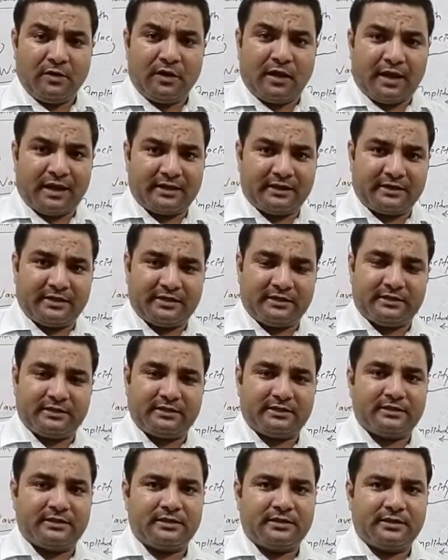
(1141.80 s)

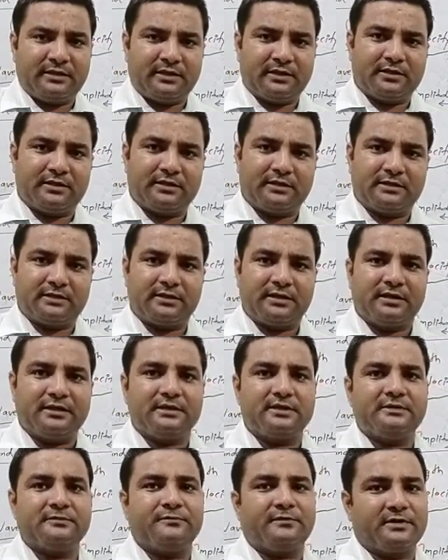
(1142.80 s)
already learned
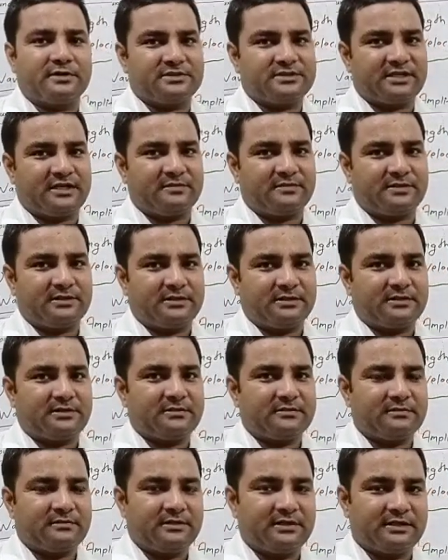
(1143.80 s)
in first
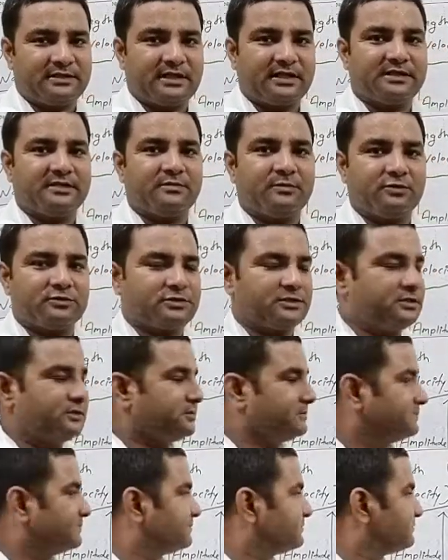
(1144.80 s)
chapter, in that is
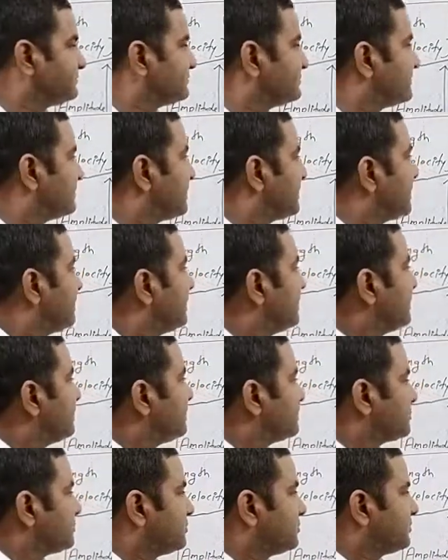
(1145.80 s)
motion.
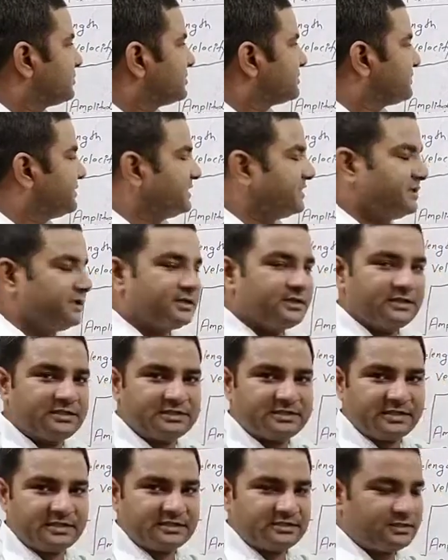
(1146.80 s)
So speed here,
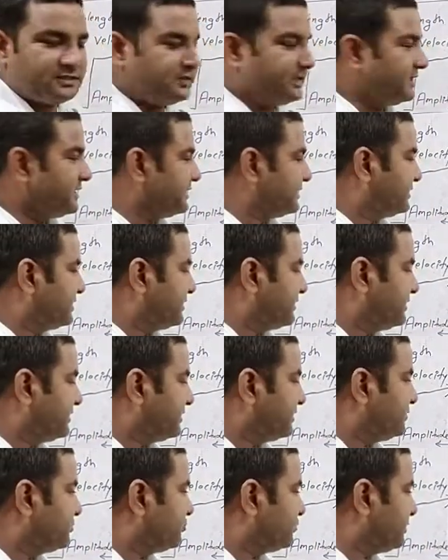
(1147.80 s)
distance, that is in
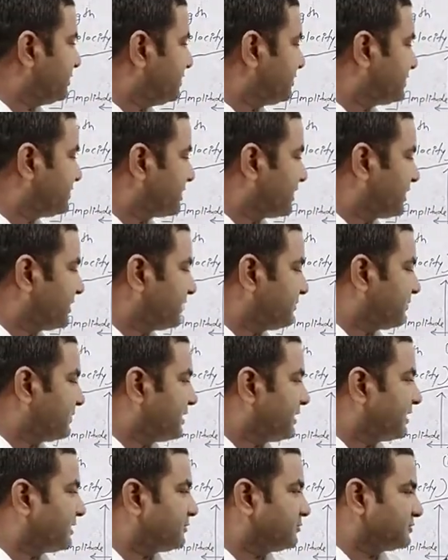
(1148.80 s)
unit time,
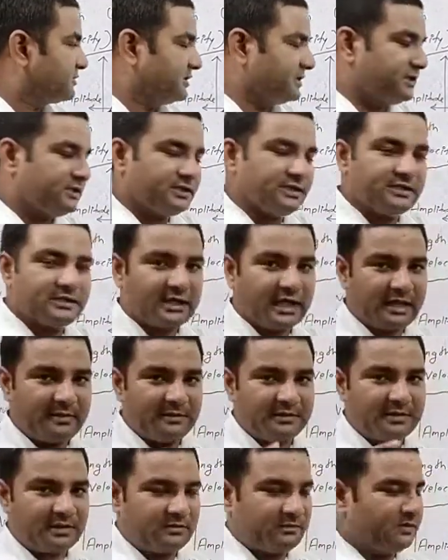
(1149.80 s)
or you say that in time
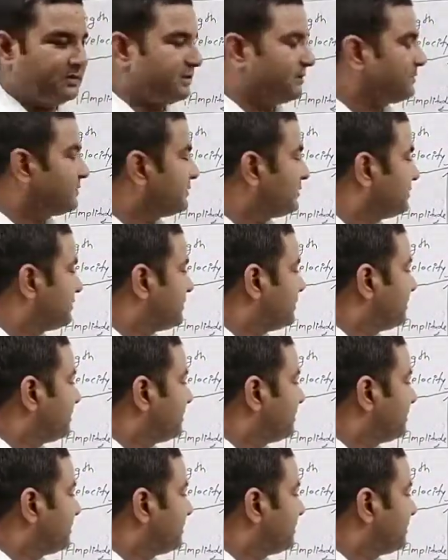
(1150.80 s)
interval